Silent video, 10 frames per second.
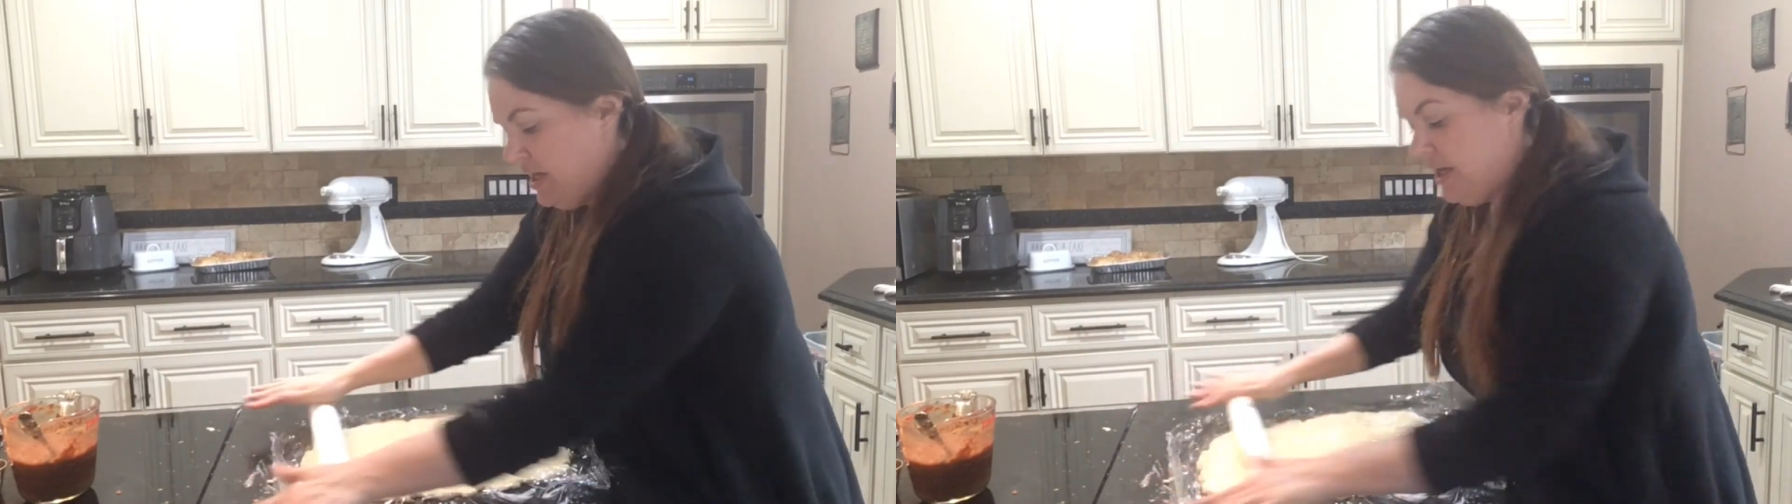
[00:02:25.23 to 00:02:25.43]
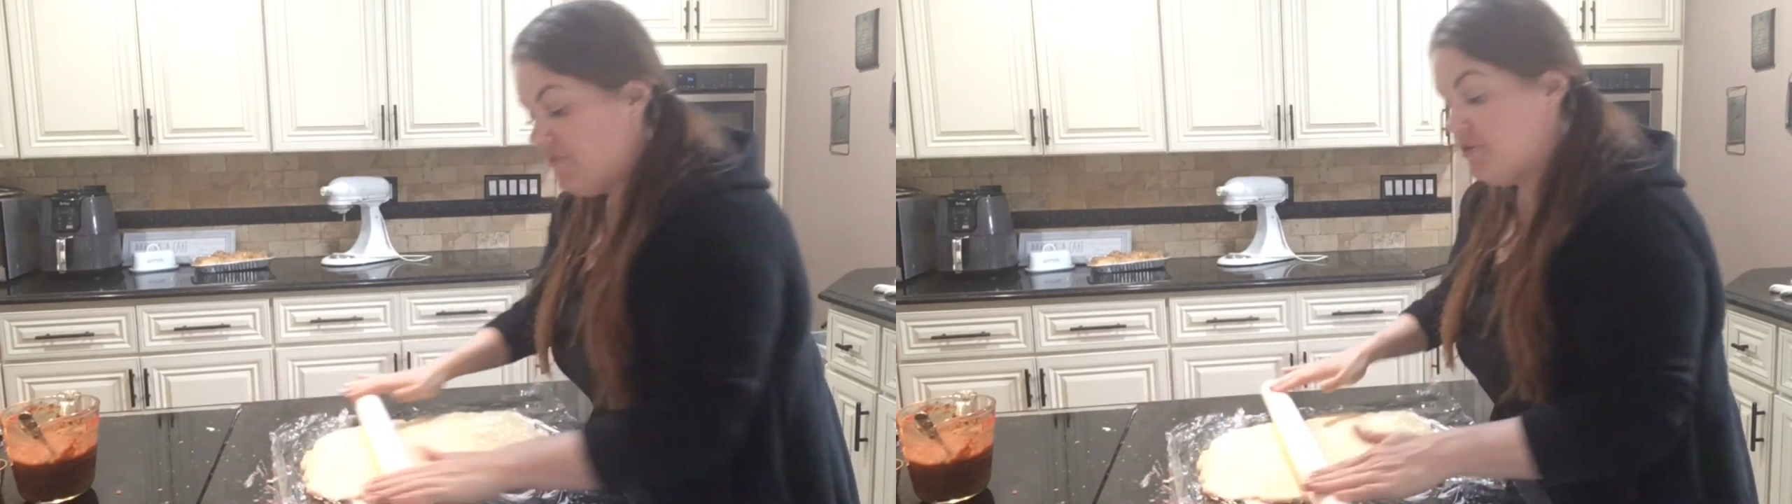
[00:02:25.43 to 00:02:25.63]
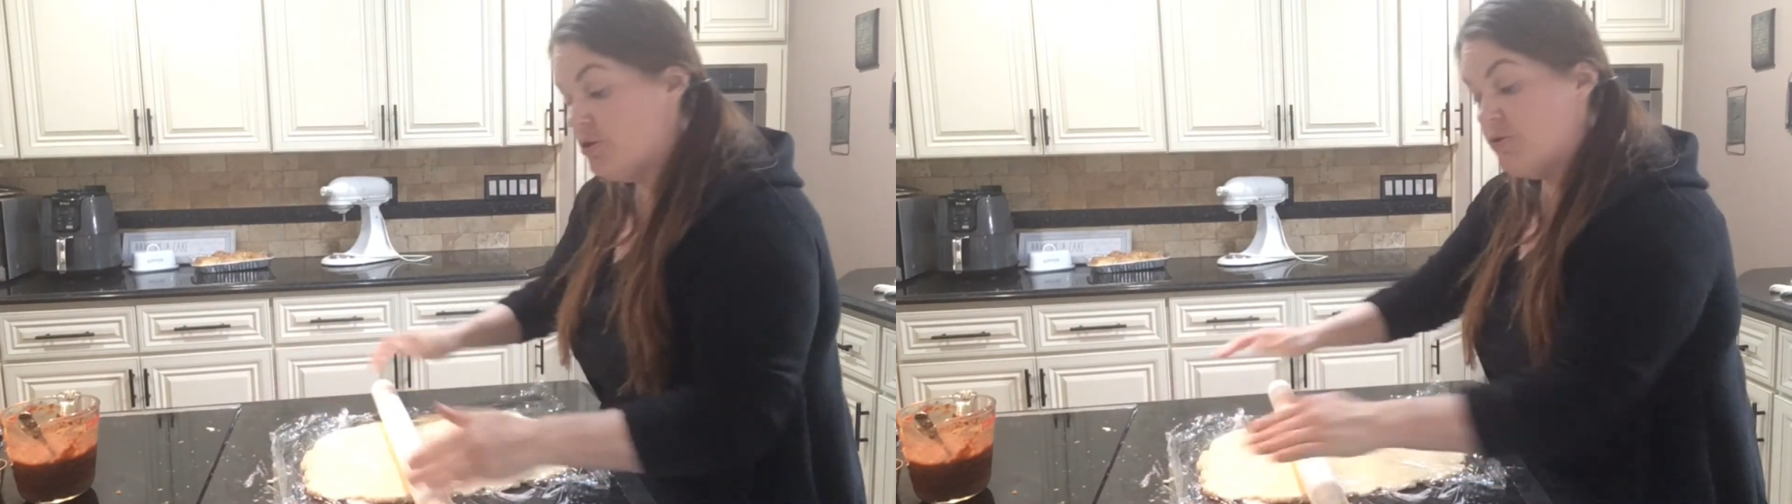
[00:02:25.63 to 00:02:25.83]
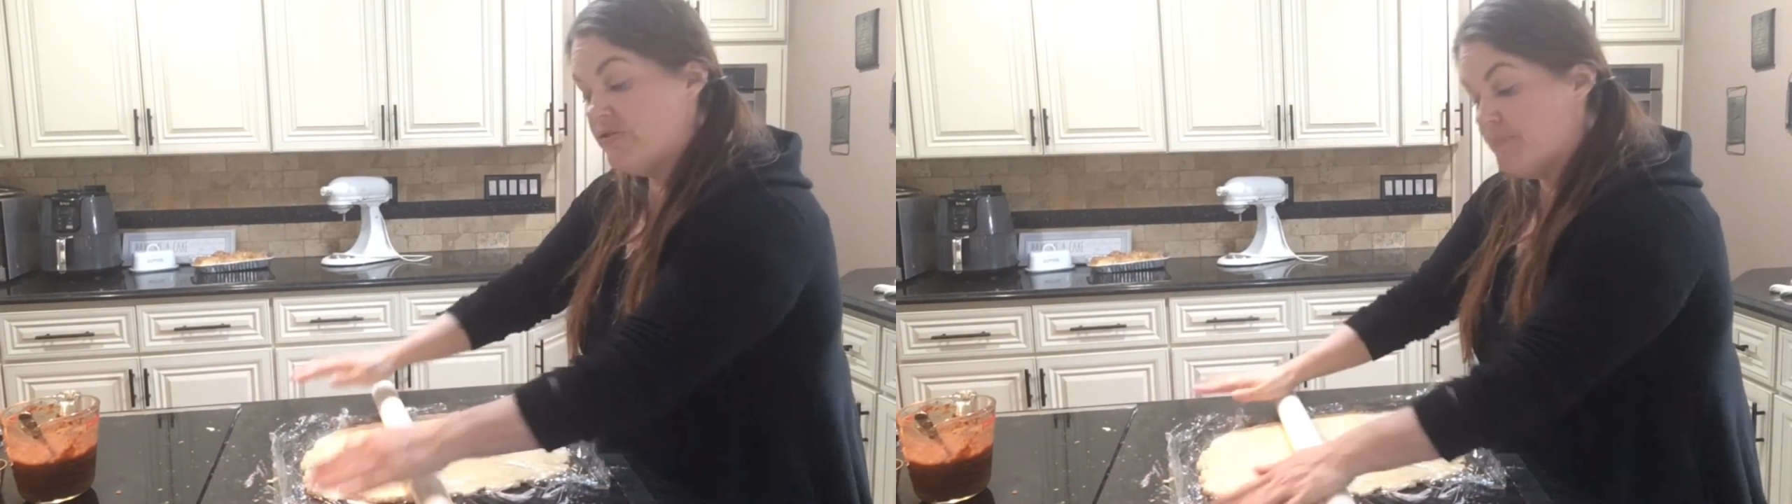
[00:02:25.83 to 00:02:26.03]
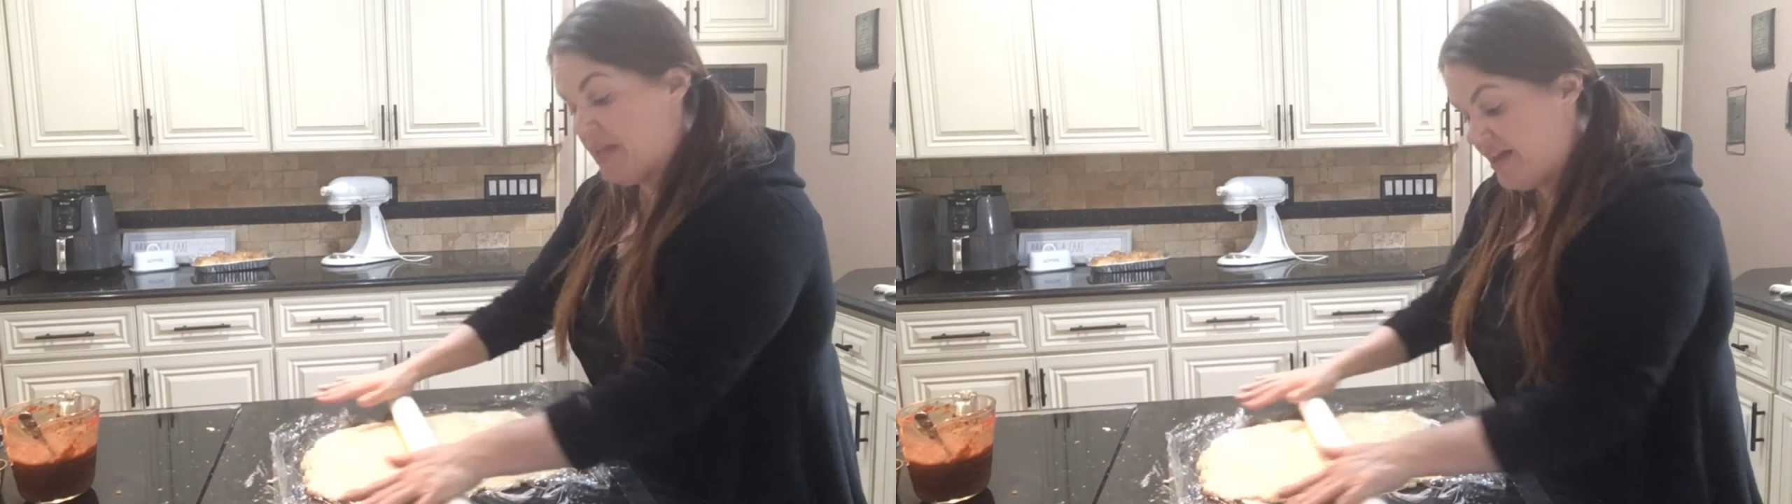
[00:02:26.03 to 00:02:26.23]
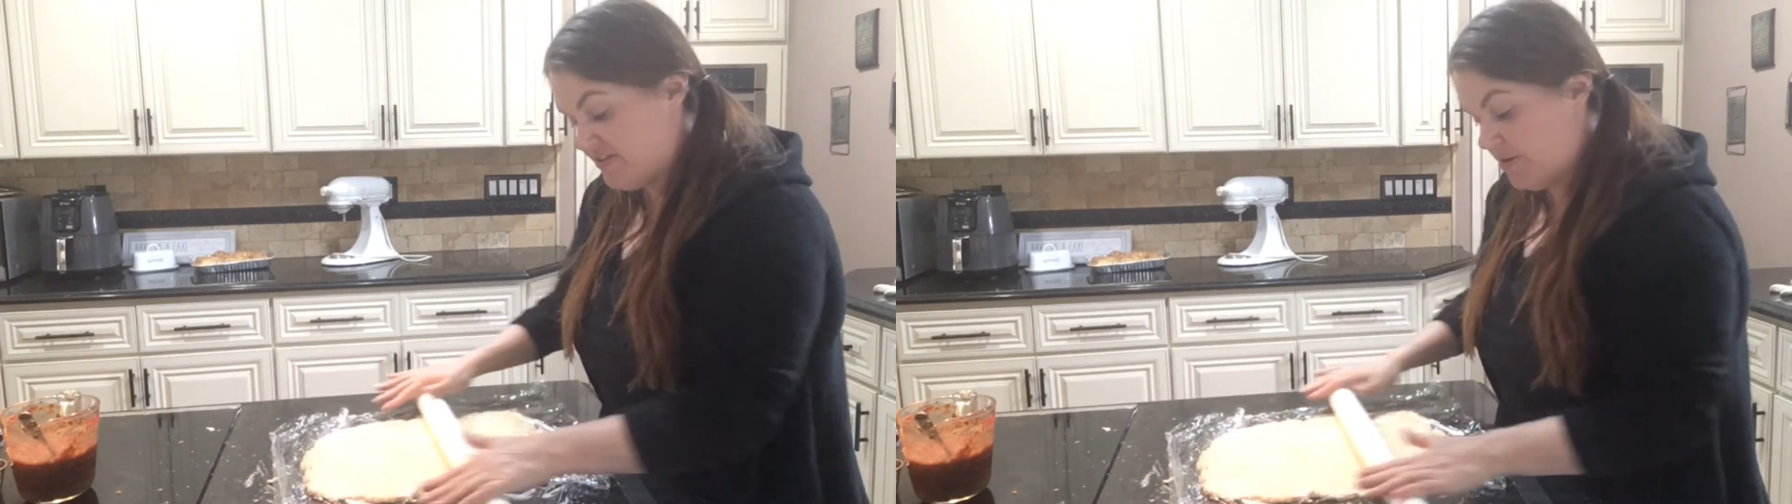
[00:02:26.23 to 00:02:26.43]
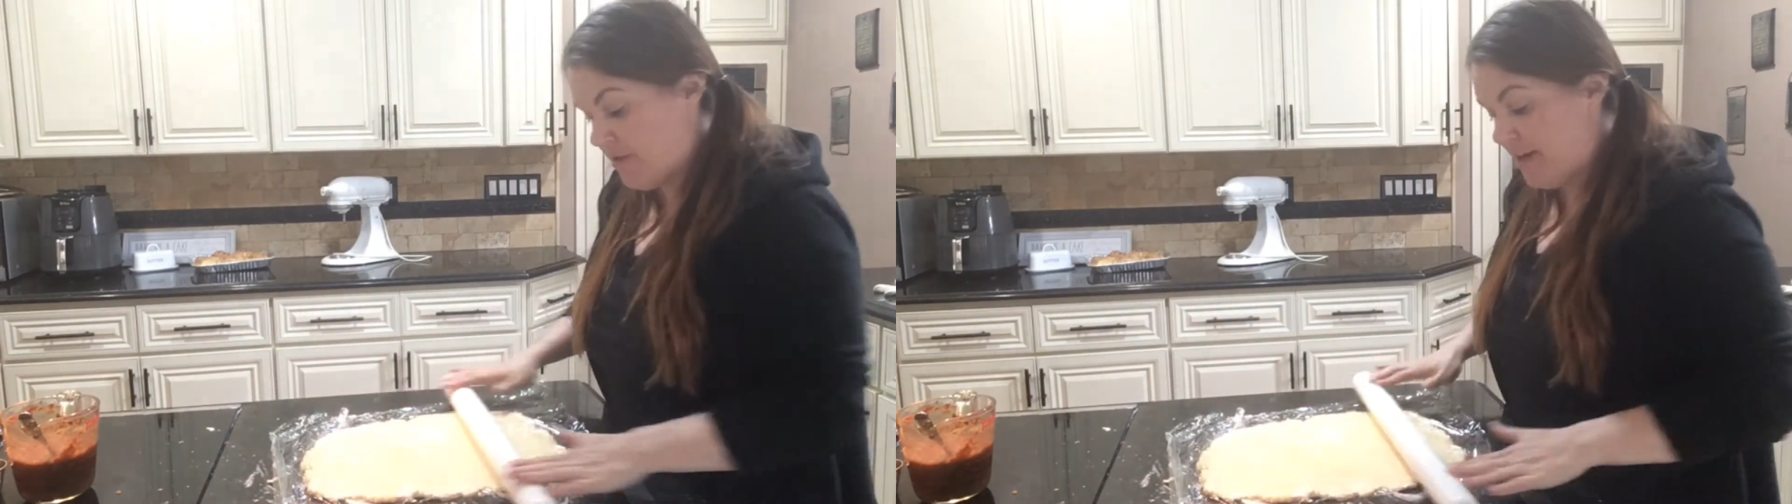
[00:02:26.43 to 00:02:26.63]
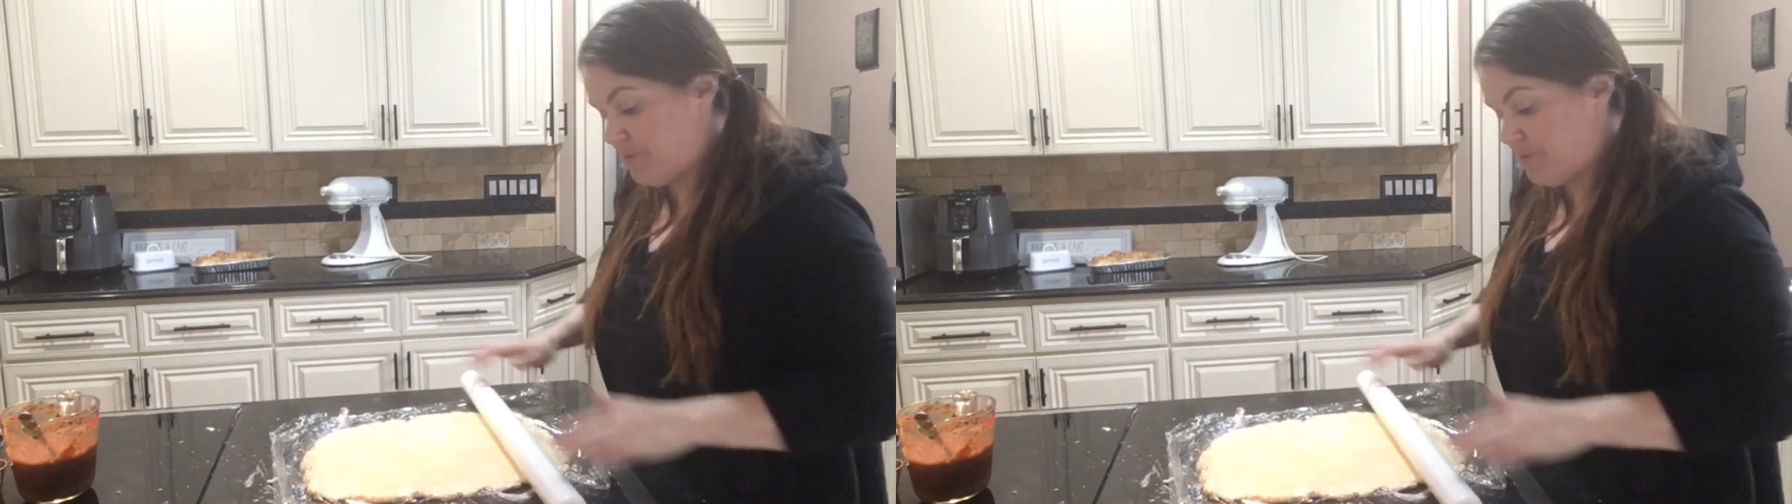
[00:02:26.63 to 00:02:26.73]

If you use the plastic wrap,